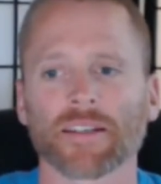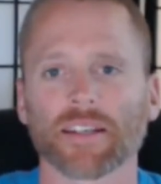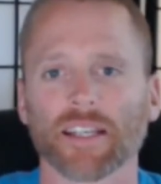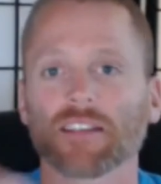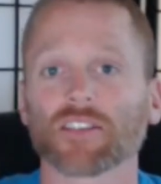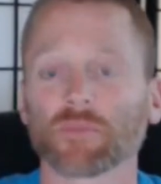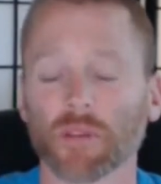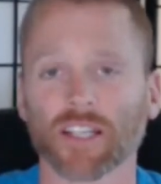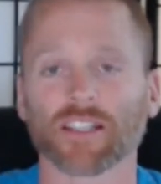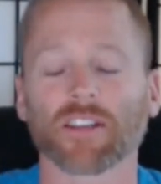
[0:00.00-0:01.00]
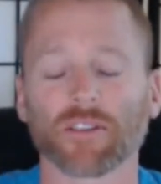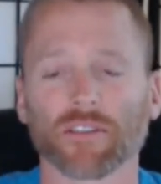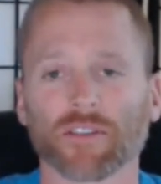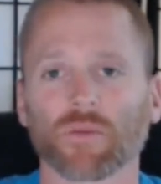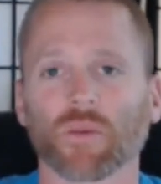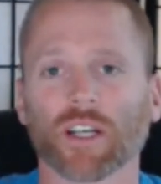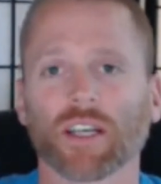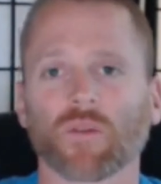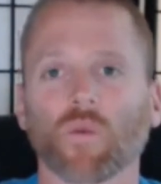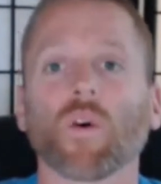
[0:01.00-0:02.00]
is my daily review
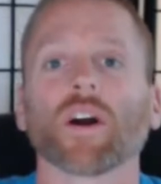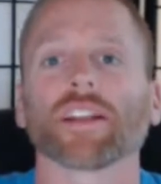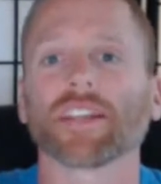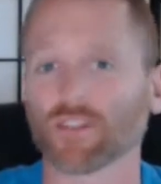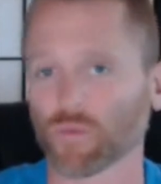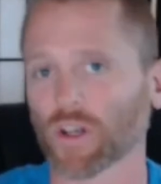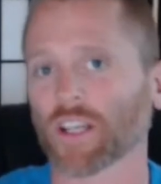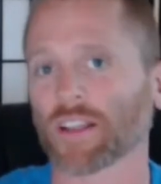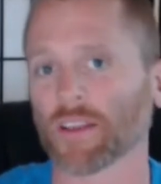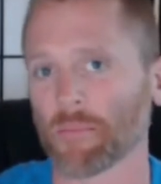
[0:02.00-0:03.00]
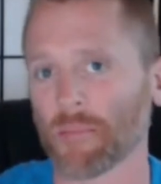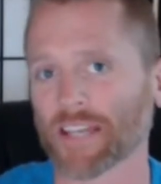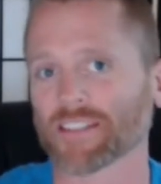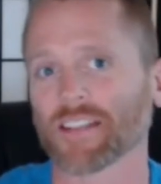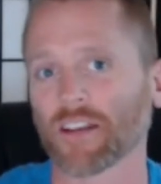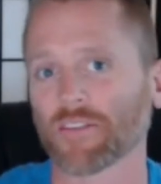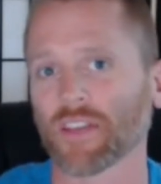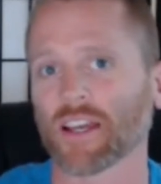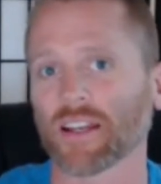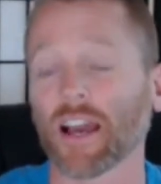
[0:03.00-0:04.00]
working? What is working the best out of
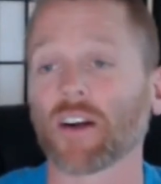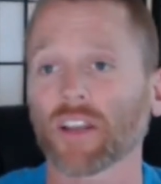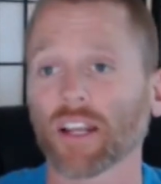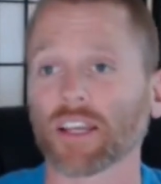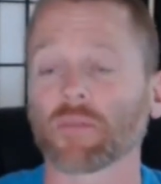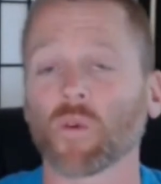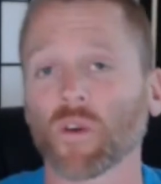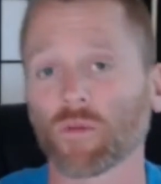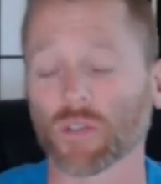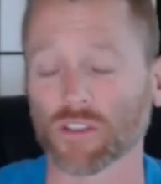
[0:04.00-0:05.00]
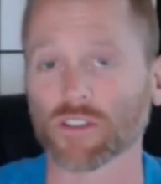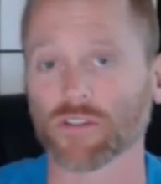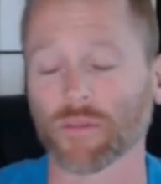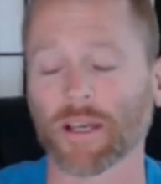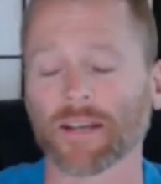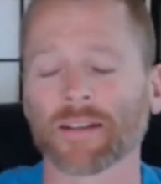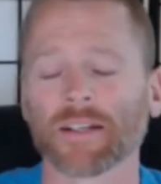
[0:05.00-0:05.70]
that? And how can I get more results from that?